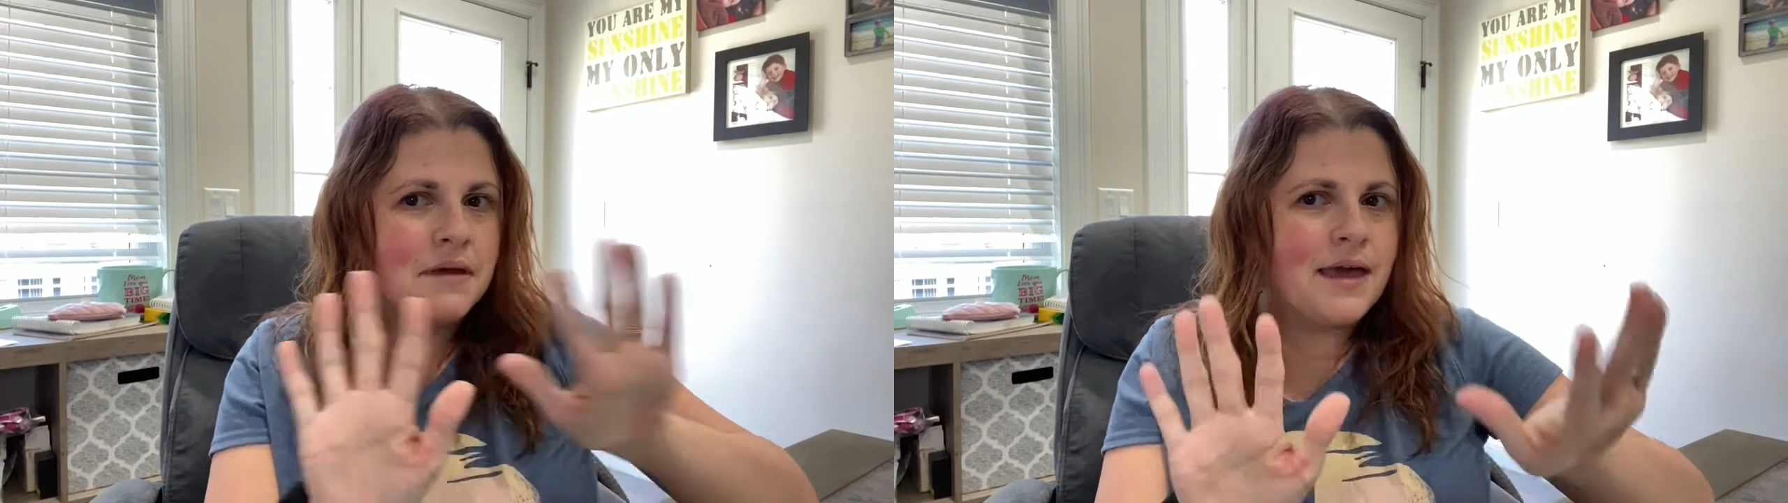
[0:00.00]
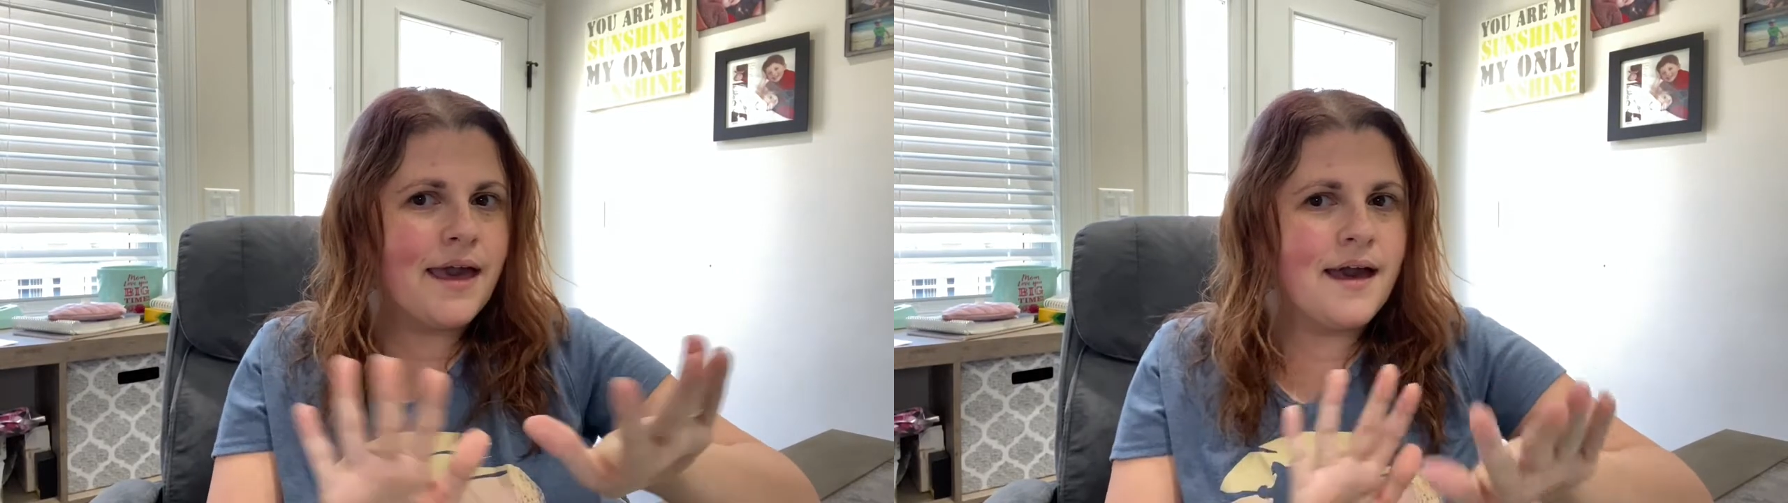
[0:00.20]

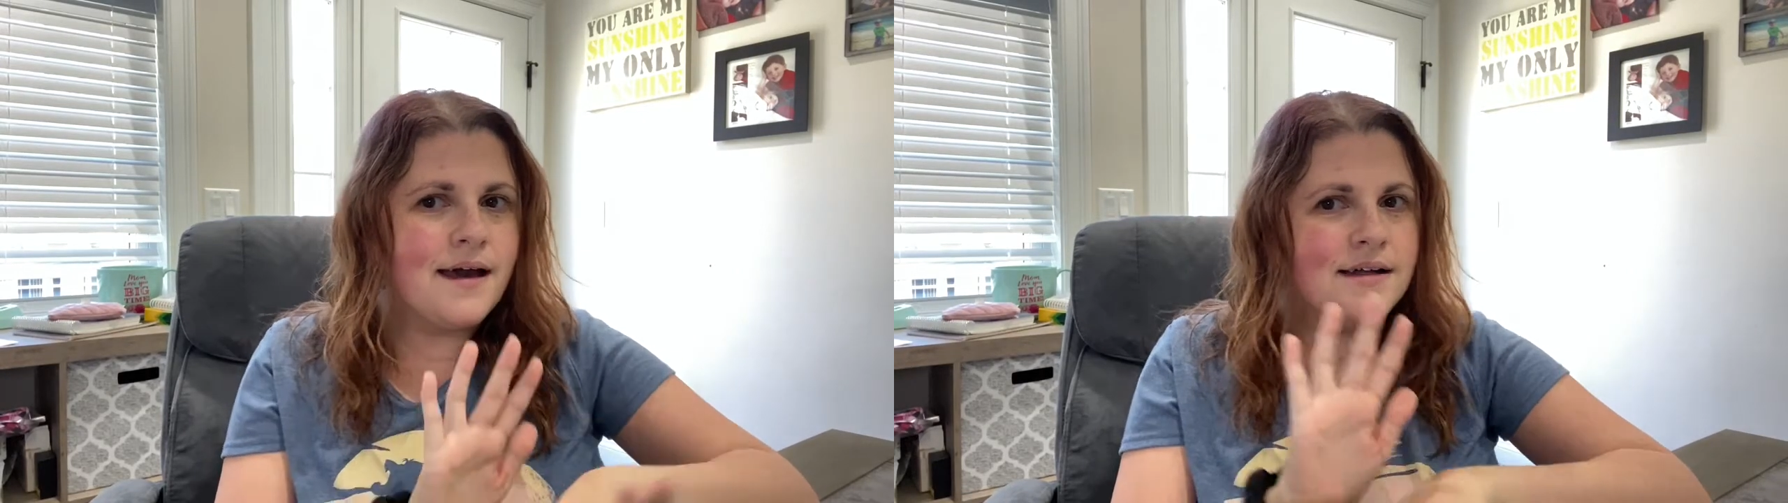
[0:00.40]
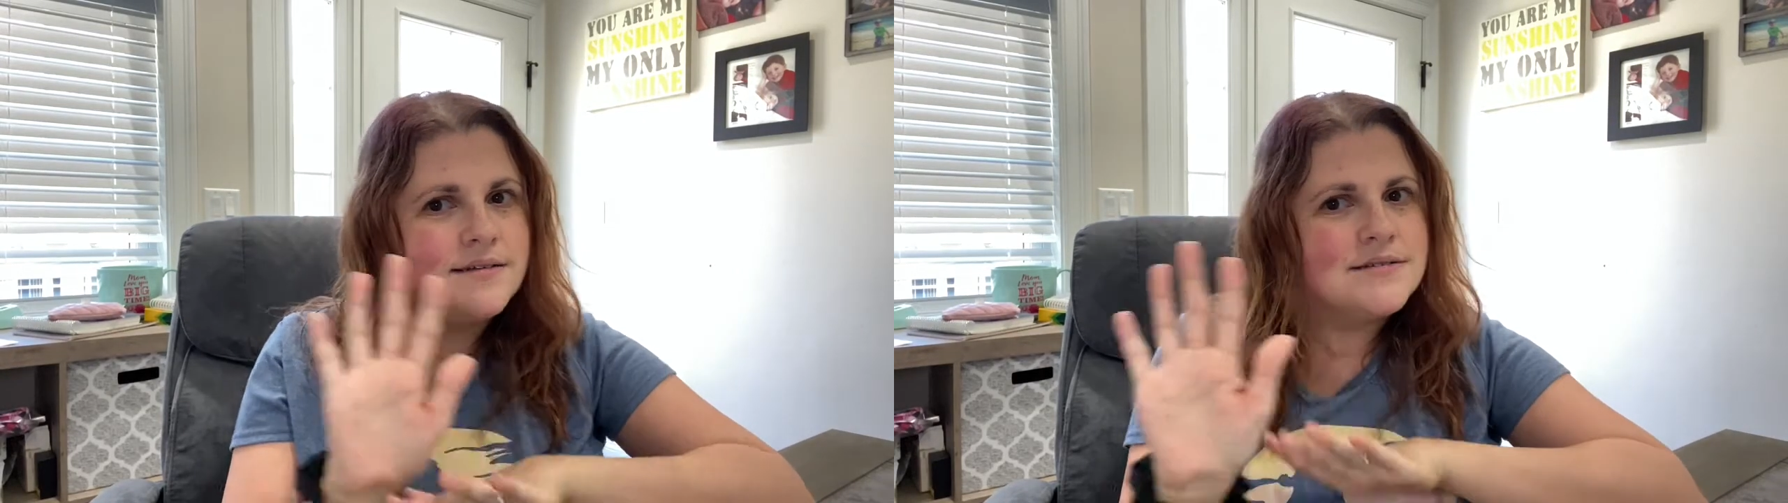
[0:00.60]

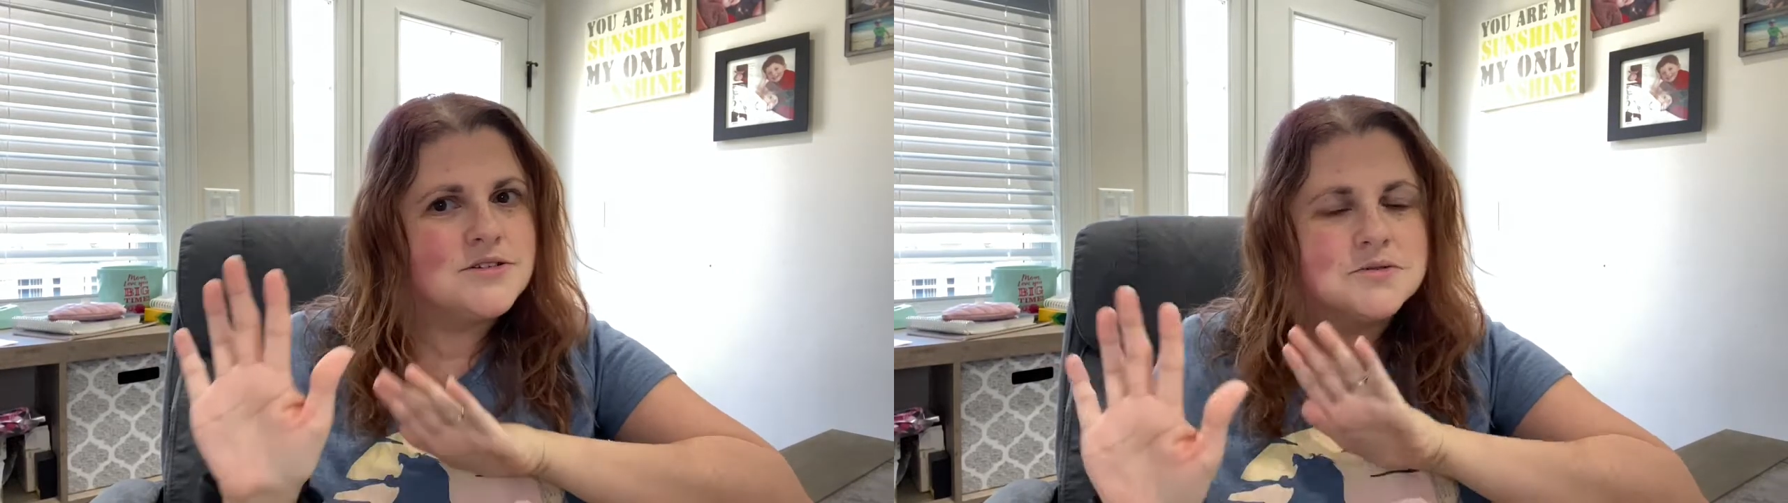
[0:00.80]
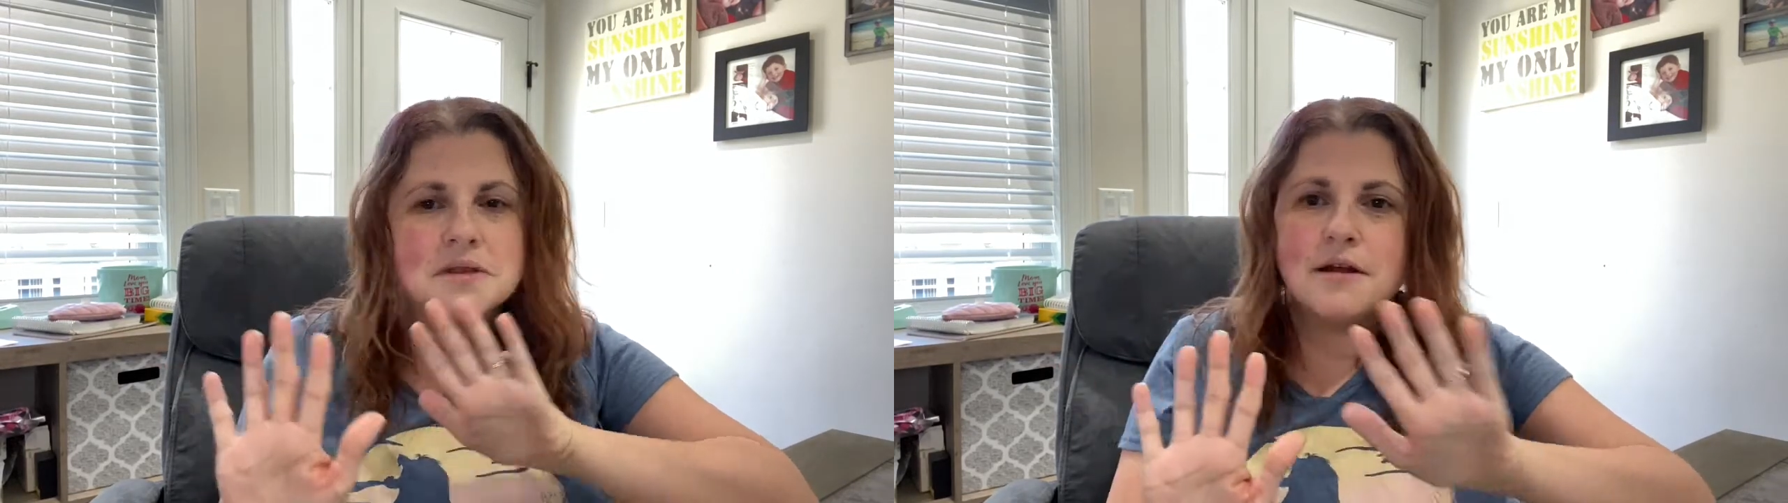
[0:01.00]
and
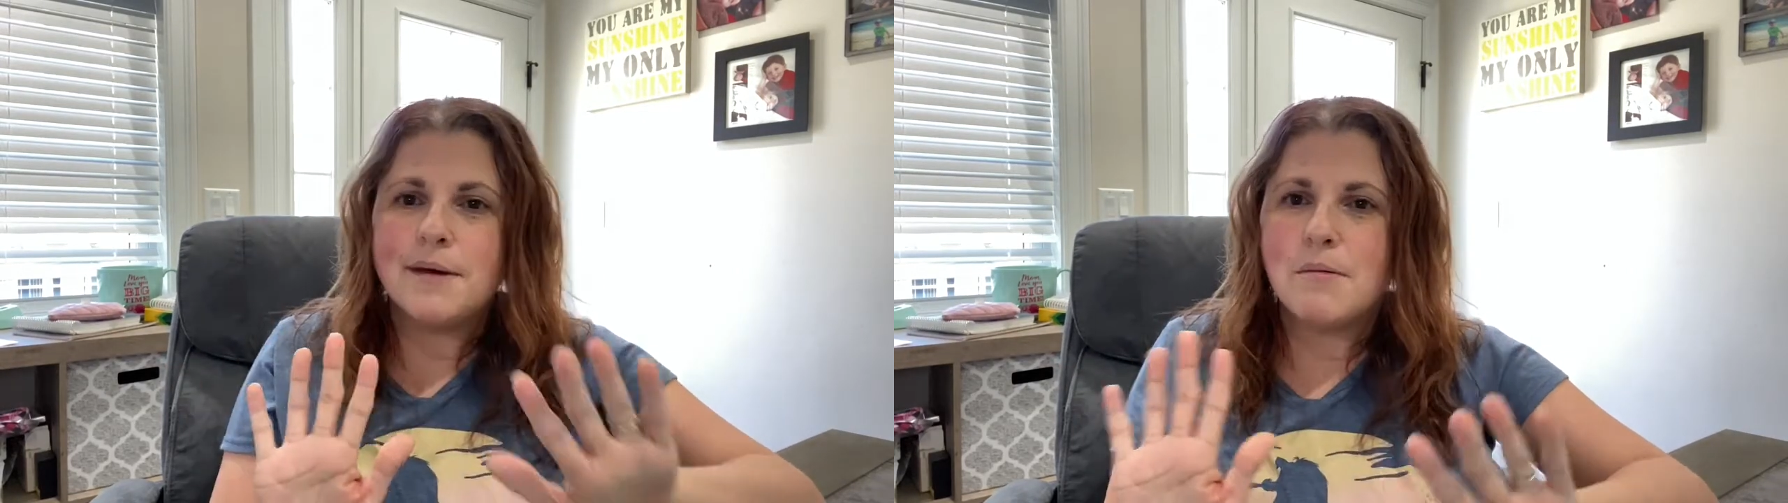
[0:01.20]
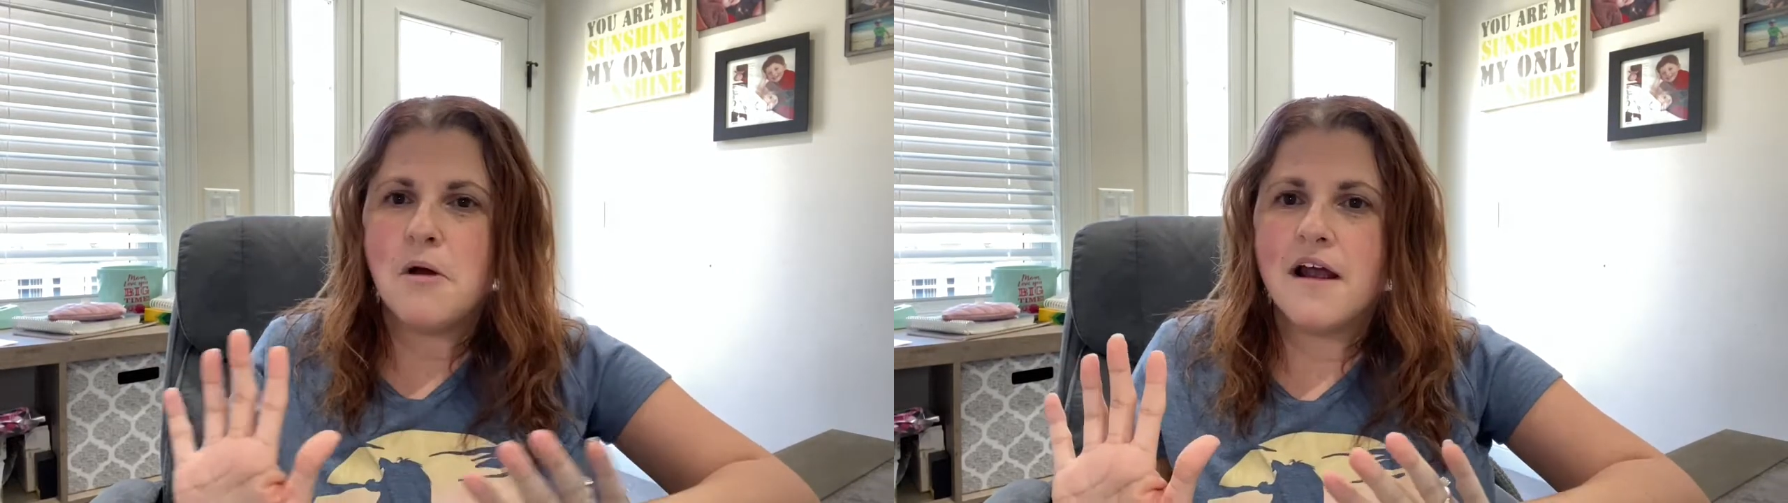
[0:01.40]
do a little
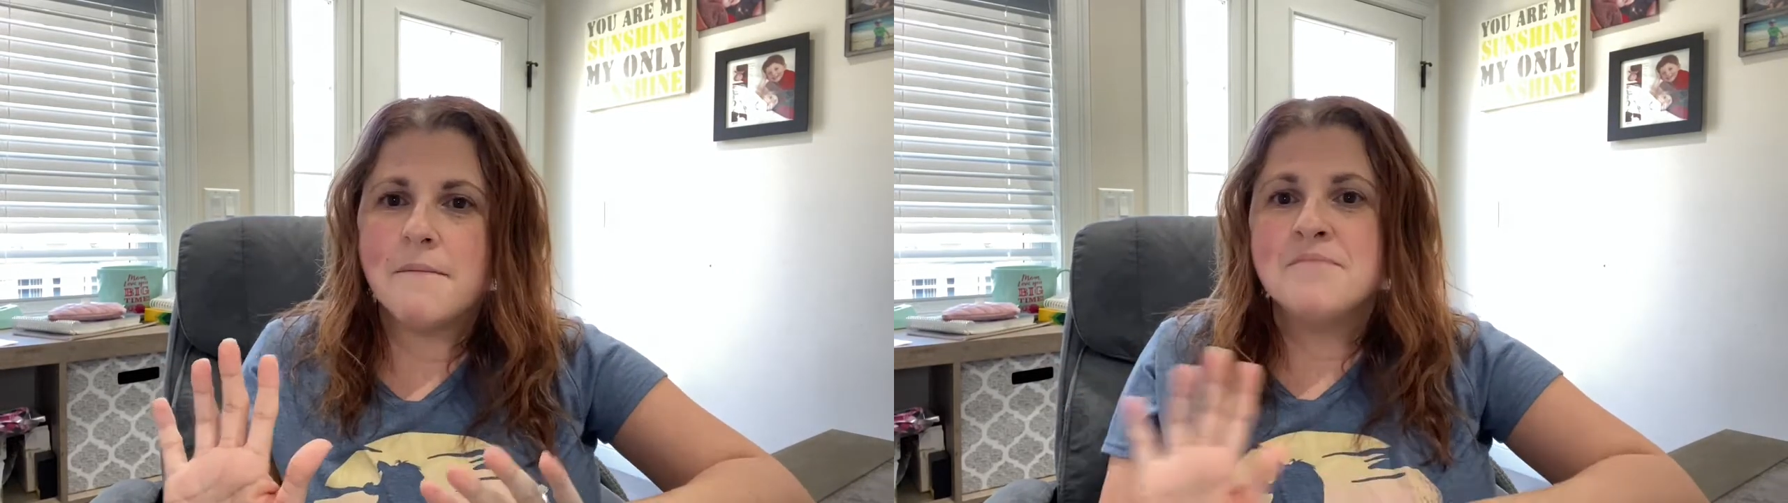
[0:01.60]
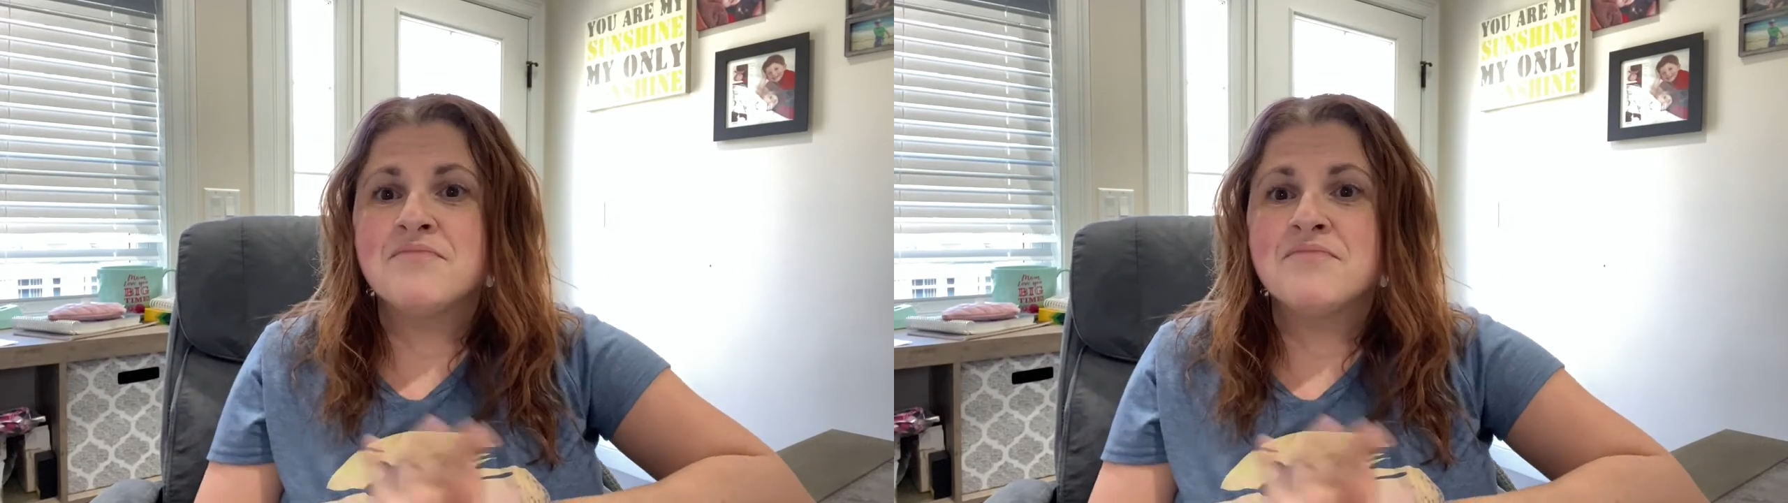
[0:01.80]
bit more.